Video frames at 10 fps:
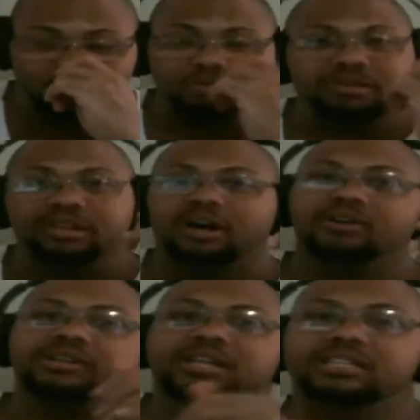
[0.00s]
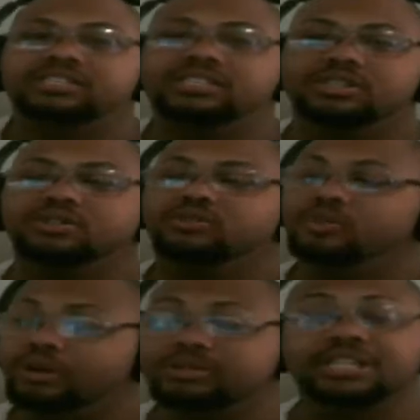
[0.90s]
Hopefully y'all did
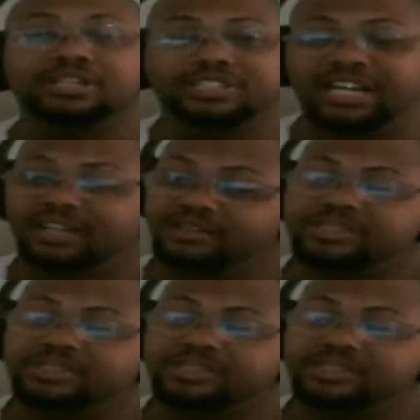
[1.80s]
too. It was entertaining.